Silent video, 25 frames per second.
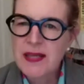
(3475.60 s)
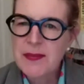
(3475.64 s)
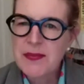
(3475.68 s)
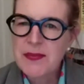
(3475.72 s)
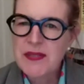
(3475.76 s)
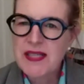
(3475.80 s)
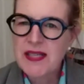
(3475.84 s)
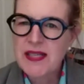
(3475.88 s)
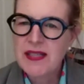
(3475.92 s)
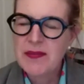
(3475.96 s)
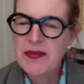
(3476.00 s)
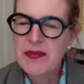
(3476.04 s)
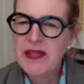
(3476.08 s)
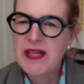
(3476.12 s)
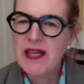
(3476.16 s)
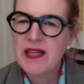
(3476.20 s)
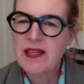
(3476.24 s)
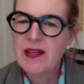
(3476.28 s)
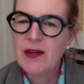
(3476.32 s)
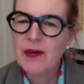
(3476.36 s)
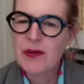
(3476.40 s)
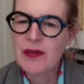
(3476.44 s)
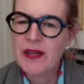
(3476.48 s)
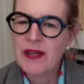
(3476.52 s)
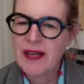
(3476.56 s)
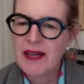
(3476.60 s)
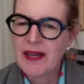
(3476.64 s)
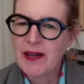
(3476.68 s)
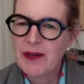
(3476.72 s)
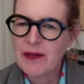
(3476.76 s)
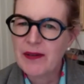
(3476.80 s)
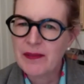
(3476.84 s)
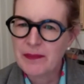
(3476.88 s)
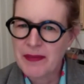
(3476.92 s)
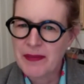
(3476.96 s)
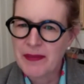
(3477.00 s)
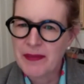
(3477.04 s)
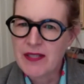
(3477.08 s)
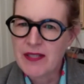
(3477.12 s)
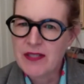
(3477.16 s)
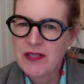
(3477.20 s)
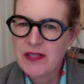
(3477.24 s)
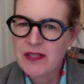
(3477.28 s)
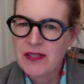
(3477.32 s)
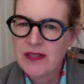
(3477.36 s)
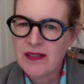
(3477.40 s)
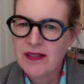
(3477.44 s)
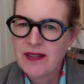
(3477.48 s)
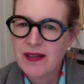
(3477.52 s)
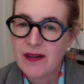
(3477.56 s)
telling me I don't get out
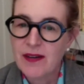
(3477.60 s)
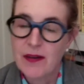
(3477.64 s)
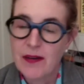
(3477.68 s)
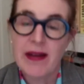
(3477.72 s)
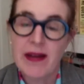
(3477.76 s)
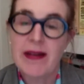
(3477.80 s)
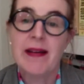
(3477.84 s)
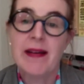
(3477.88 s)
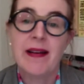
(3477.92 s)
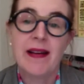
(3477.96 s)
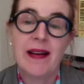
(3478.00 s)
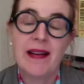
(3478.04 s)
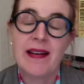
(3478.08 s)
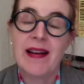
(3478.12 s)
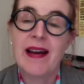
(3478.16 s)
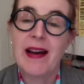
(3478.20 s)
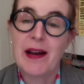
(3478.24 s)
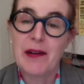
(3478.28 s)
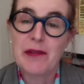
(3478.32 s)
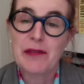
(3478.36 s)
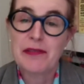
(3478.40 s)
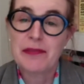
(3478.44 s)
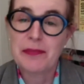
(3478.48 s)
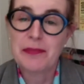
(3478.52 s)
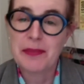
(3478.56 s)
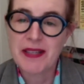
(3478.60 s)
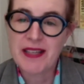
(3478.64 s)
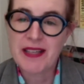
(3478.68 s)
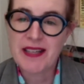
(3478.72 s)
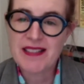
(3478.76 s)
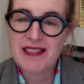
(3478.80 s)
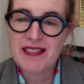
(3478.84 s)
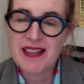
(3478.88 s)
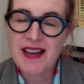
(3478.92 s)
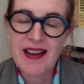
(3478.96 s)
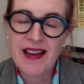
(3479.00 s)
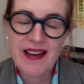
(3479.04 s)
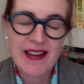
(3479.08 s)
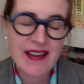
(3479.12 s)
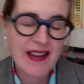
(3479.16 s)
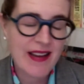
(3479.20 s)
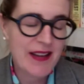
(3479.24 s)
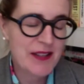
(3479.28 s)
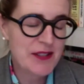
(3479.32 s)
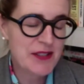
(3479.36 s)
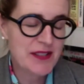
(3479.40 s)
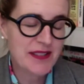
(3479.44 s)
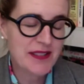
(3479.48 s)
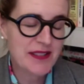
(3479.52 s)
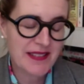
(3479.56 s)
much or enough, because I
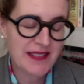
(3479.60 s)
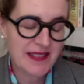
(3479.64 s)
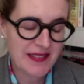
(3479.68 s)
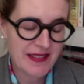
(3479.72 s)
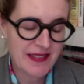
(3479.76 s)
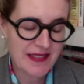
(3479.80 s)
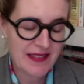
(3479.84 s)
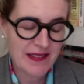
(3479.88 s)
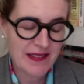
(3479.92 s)
actually